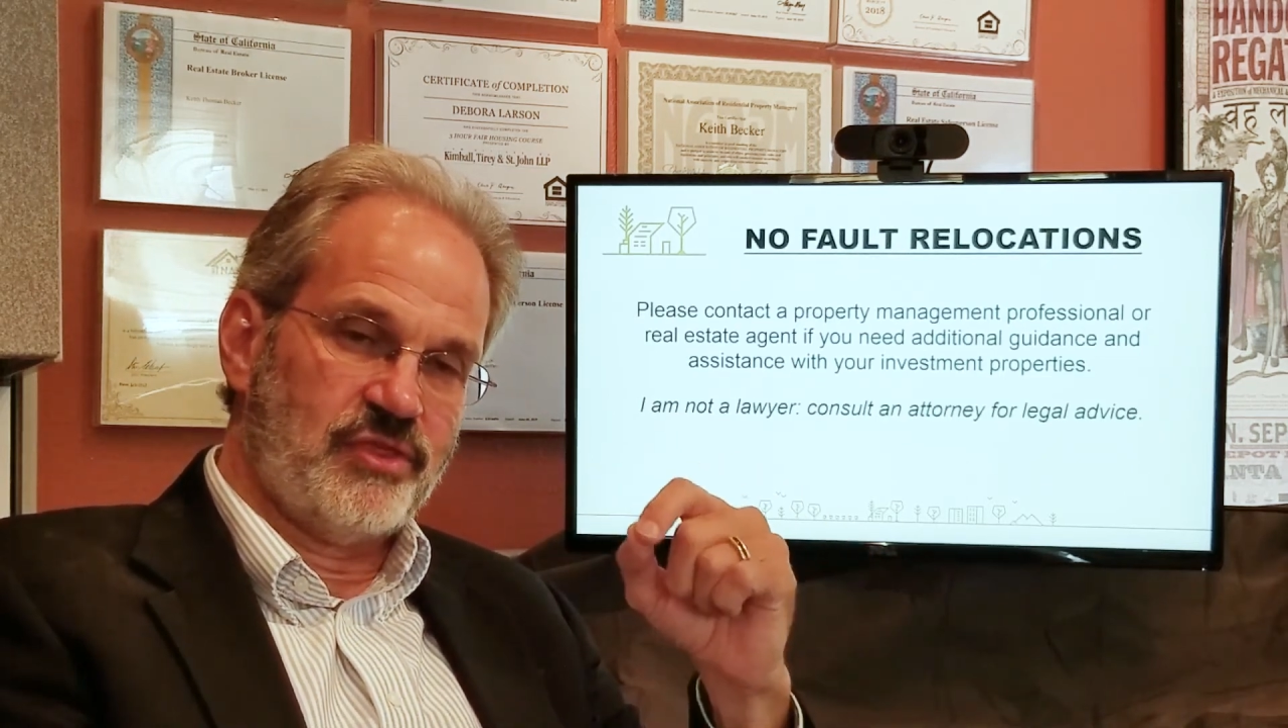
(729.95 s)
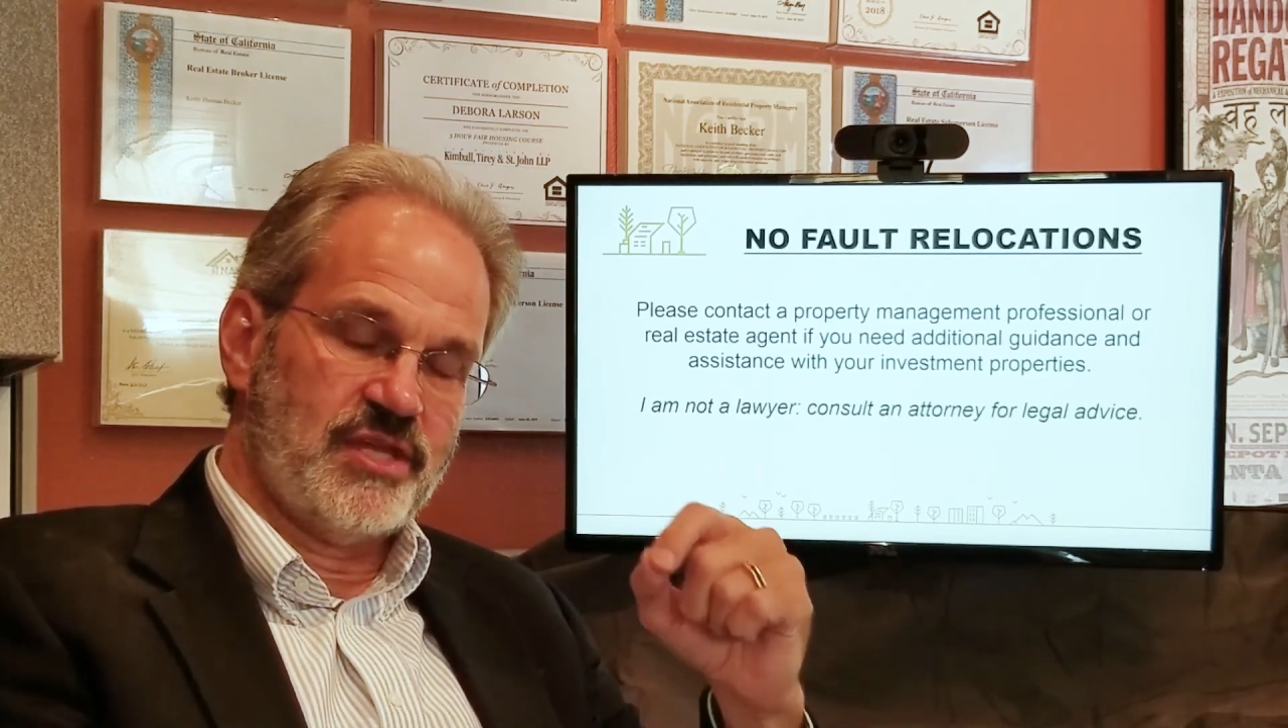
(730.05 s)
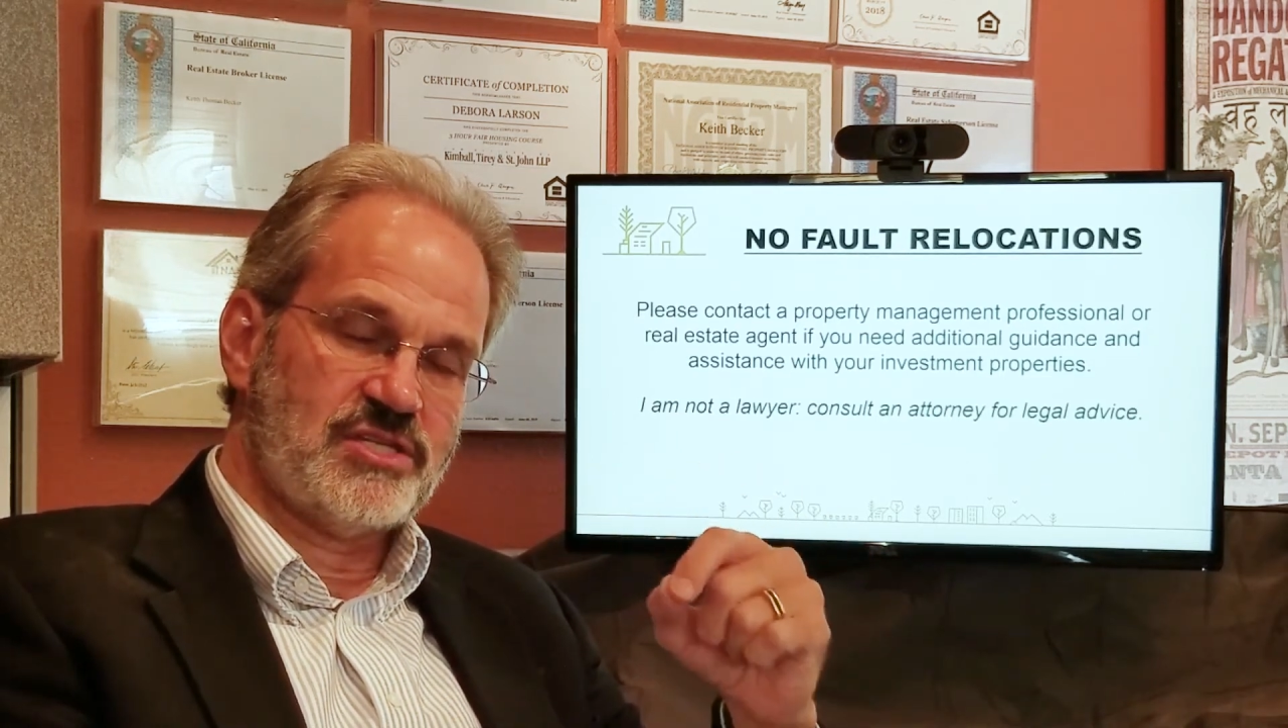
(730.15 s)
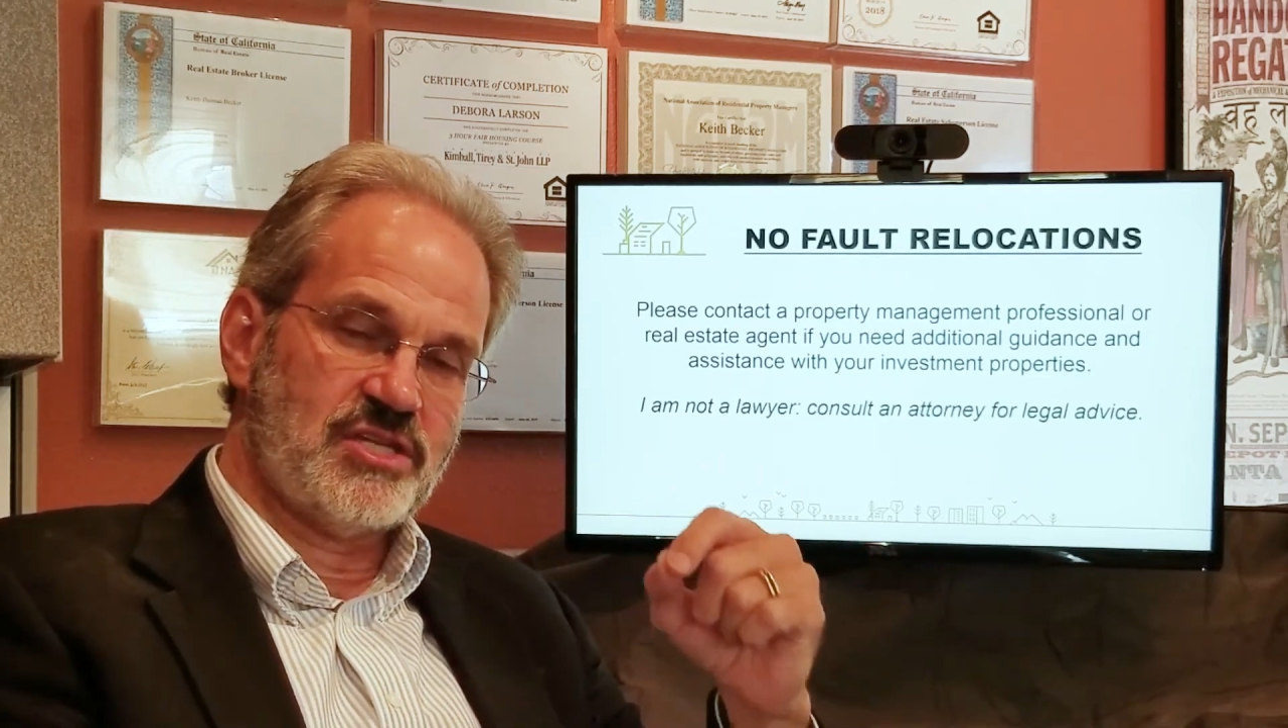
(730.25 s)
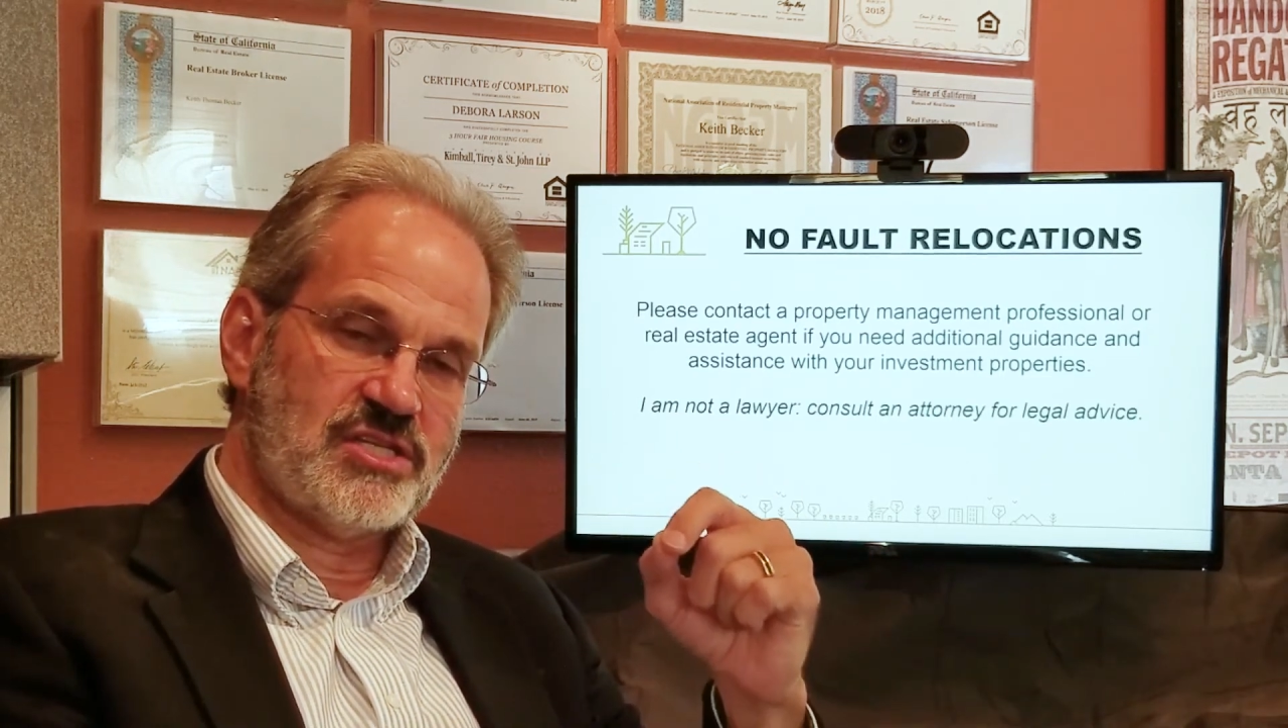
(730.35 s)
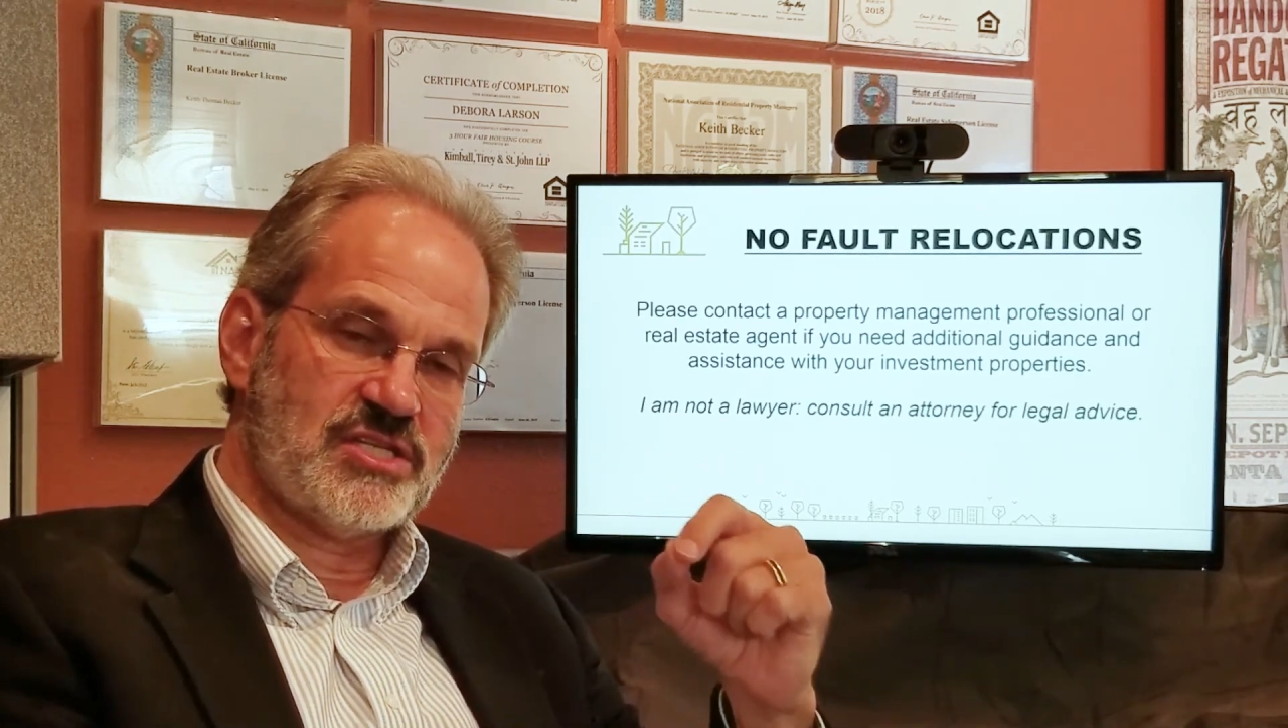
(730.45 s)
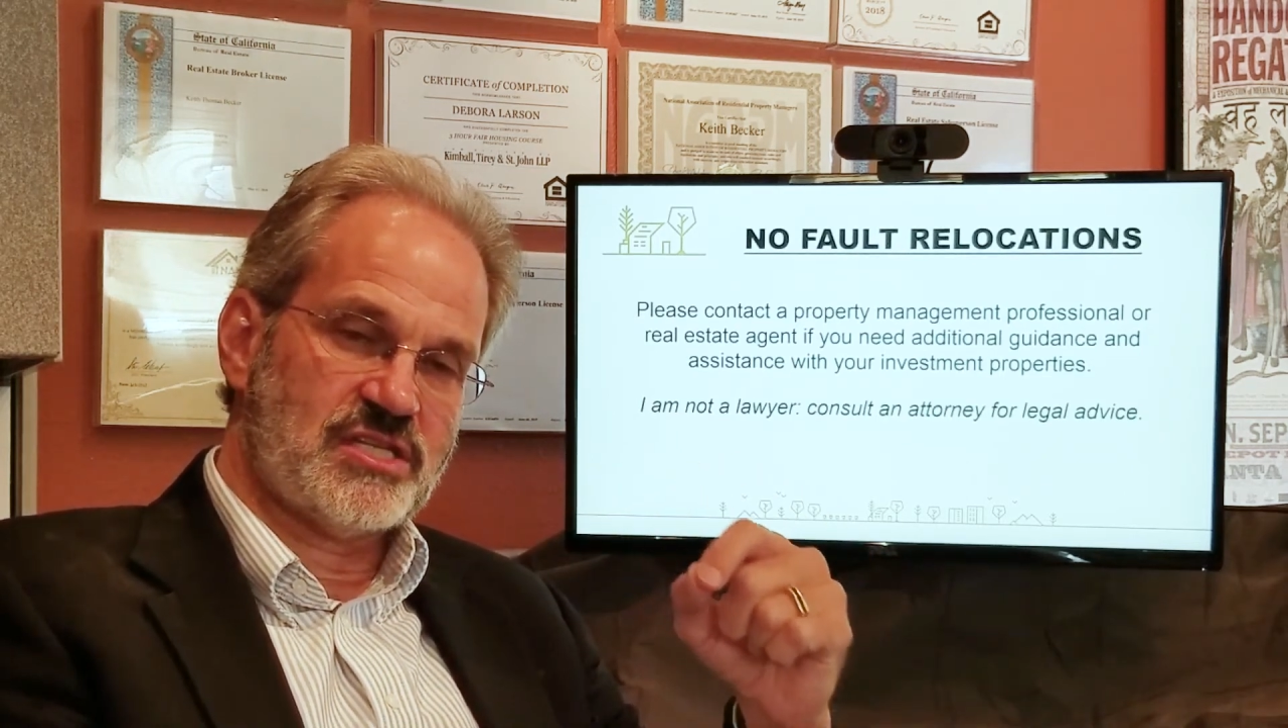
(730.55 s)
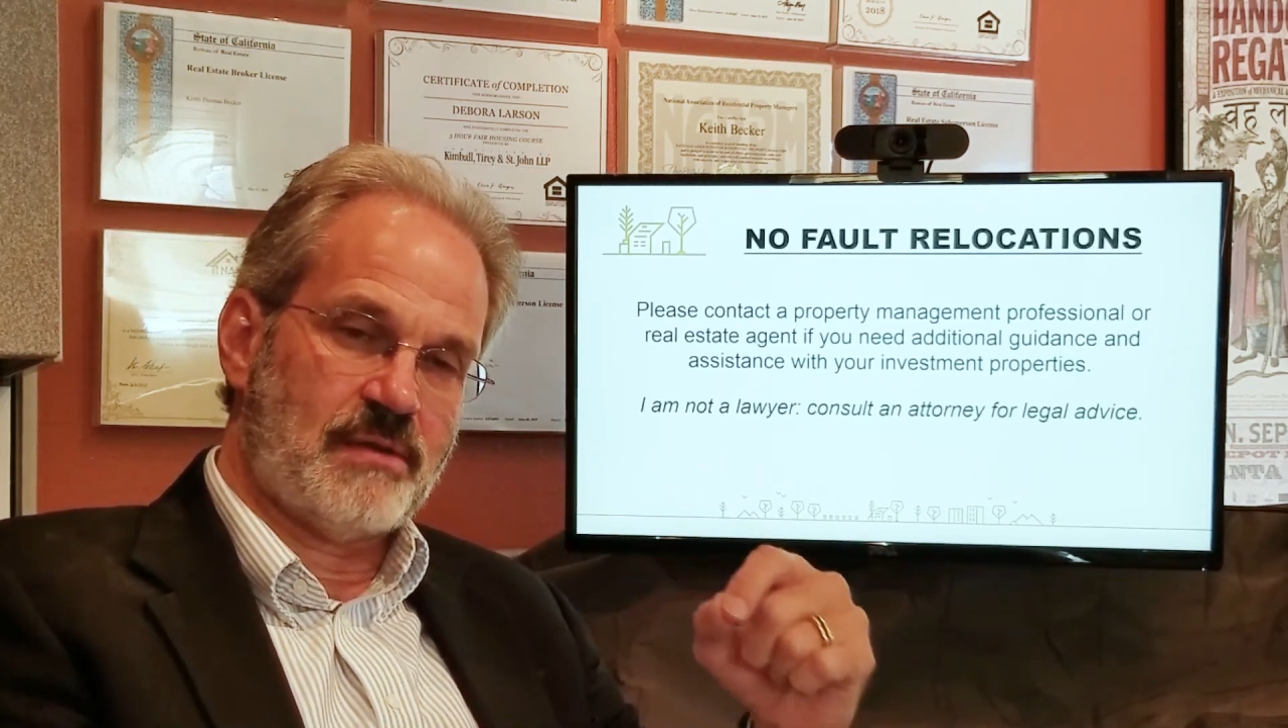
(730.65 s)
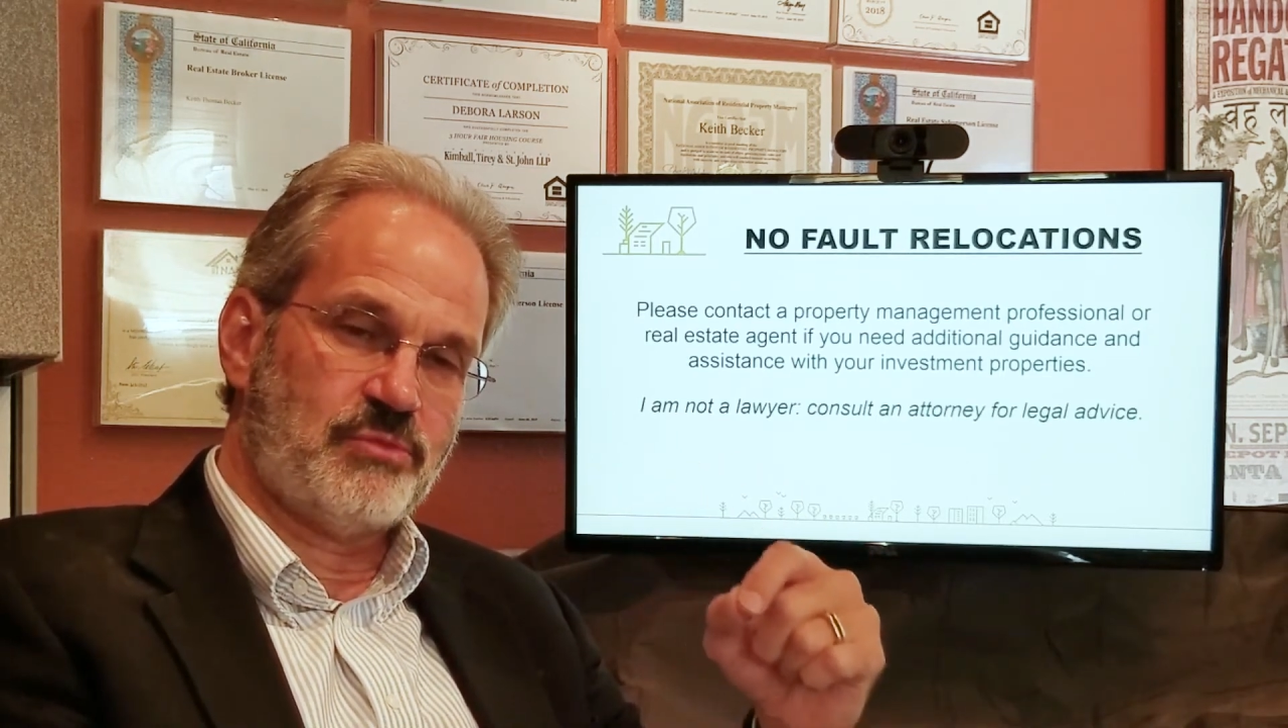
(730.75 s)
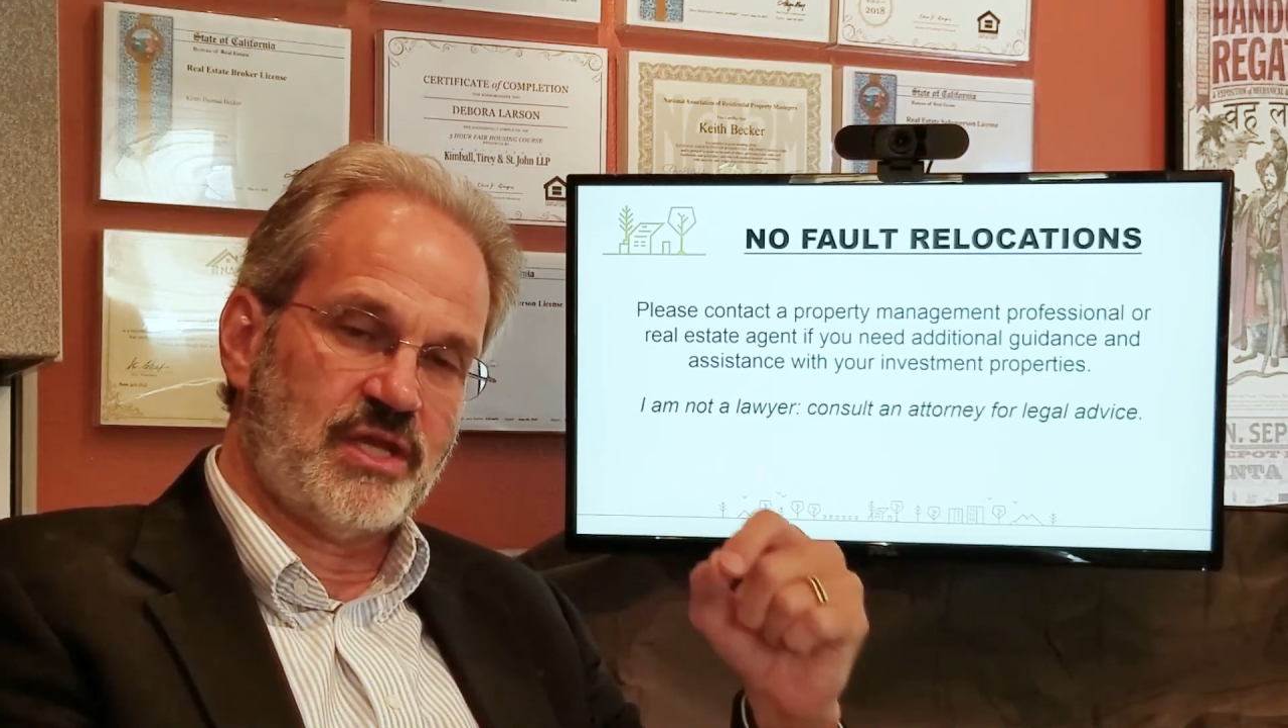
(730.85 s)
this is
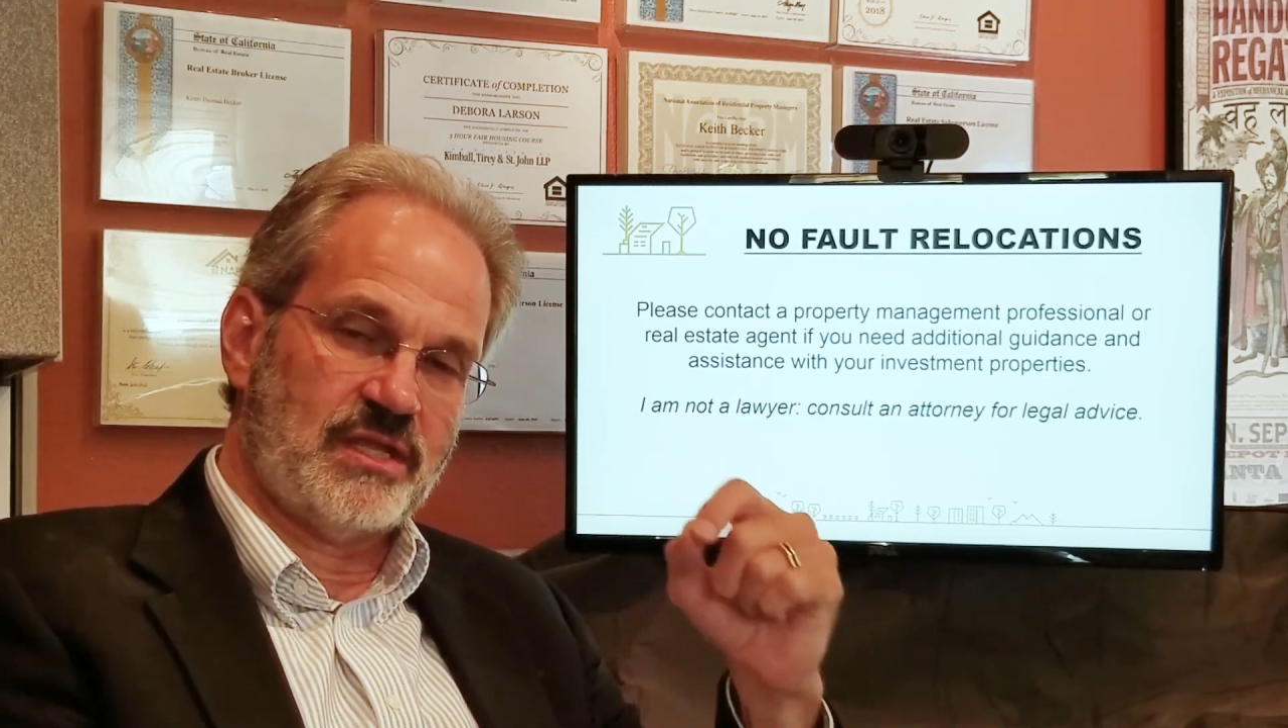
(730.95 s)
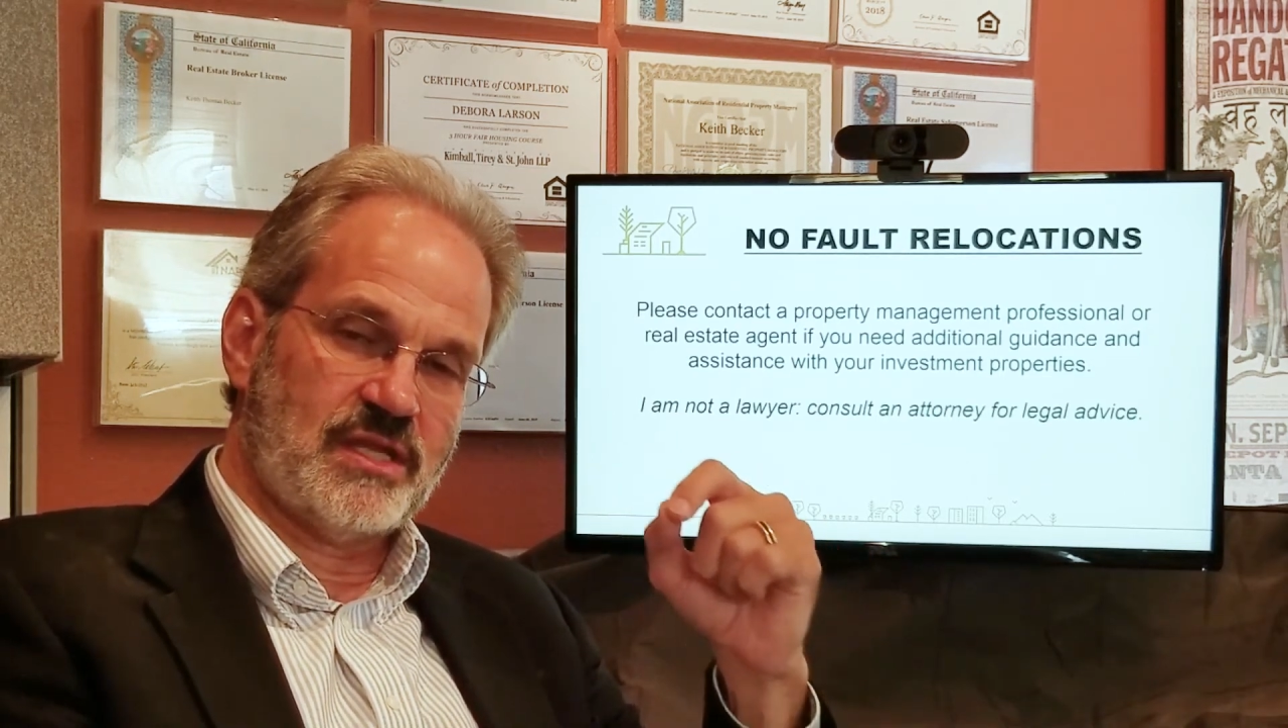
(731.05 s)
something